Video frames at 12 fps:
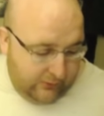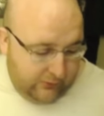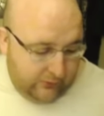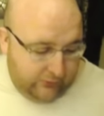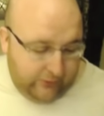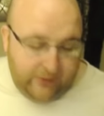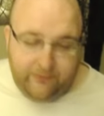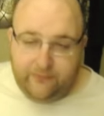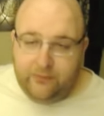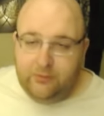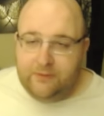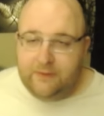
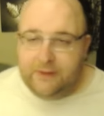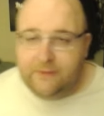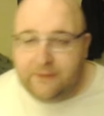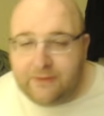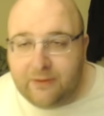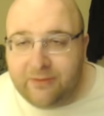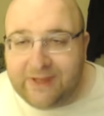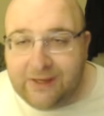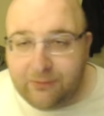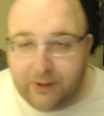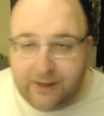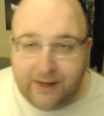Grapefruit is in the lead
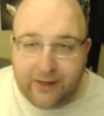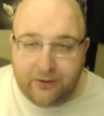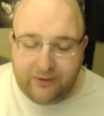right now,